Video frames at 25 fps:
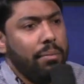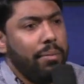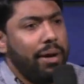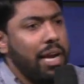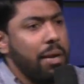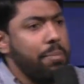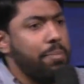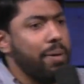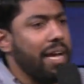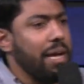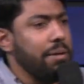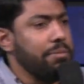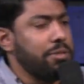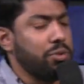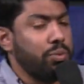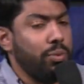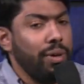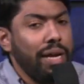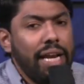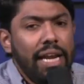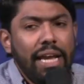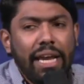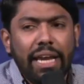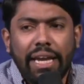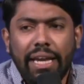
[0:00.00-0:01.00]
But it becomes
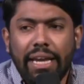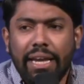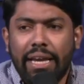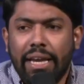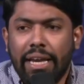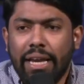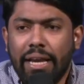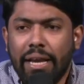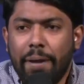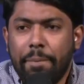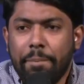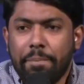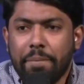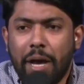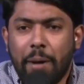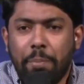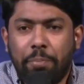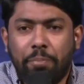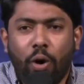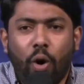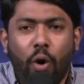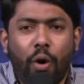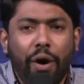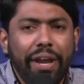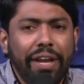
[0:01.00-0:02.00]
really a
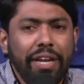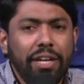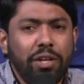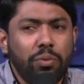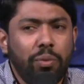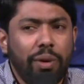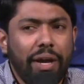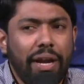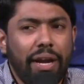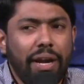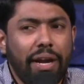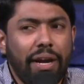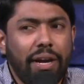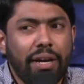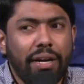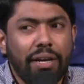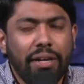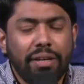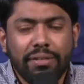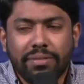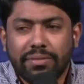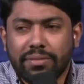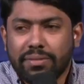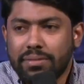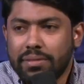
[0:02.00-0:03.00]
point where
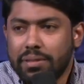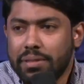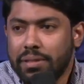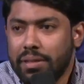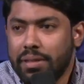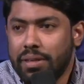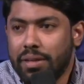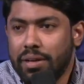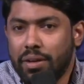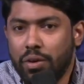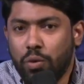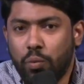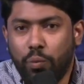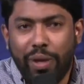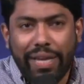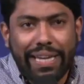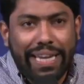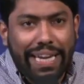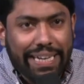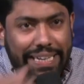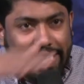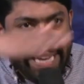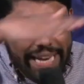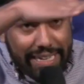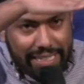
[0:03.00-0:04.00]
we
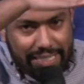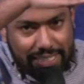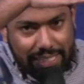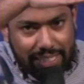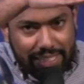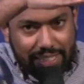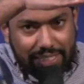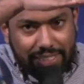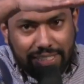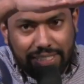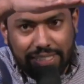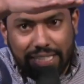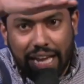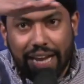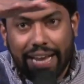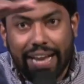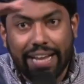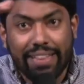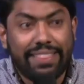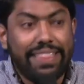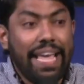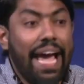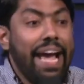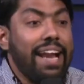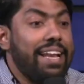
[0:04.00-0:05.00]
can get stuck
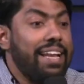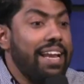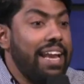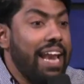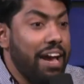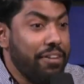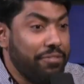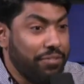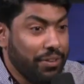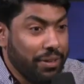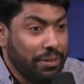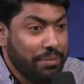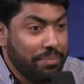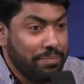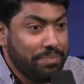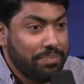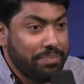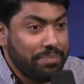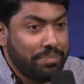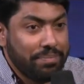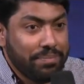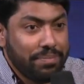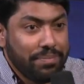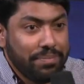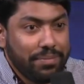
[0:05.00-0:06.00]
at that level.
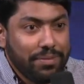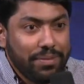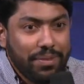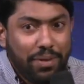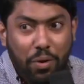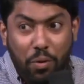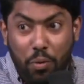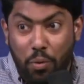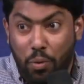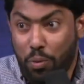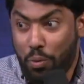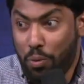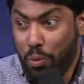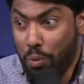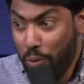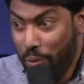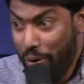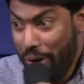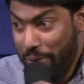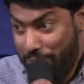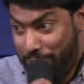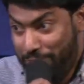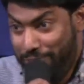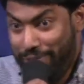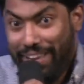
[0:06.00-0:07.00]
Oh,
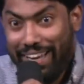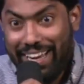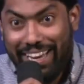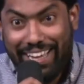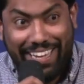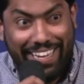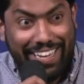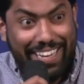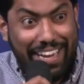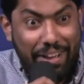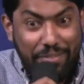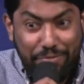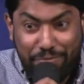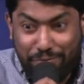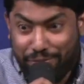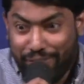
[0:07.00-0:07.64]
I'm feeling it, I'm